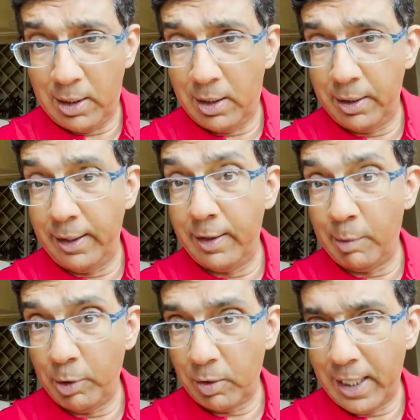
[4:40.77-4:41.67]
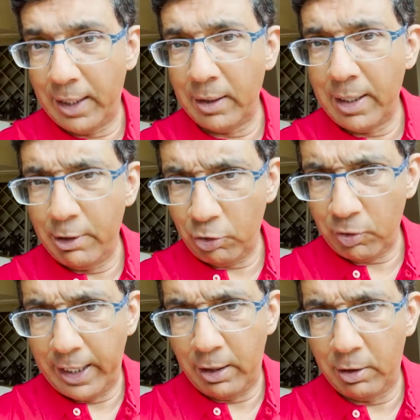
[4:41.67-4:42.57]
are the democratic
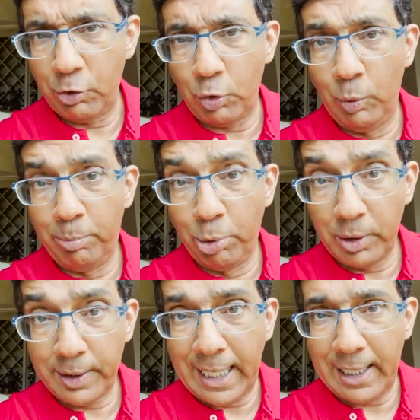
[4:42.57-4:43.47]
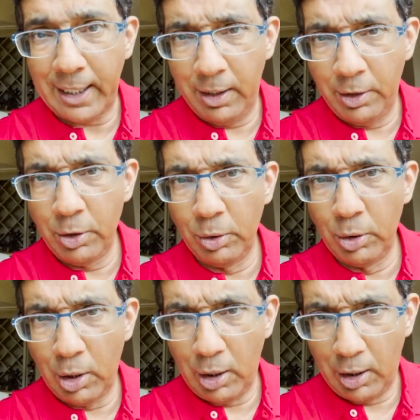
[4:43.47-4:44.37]
legislators who put that in the
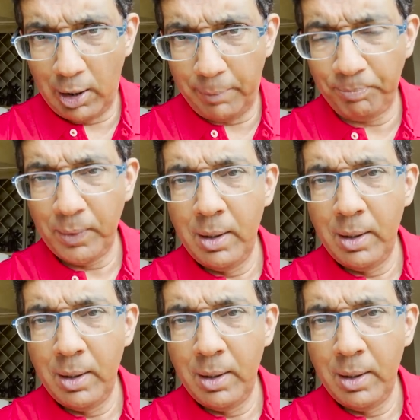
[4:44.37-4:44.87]
law.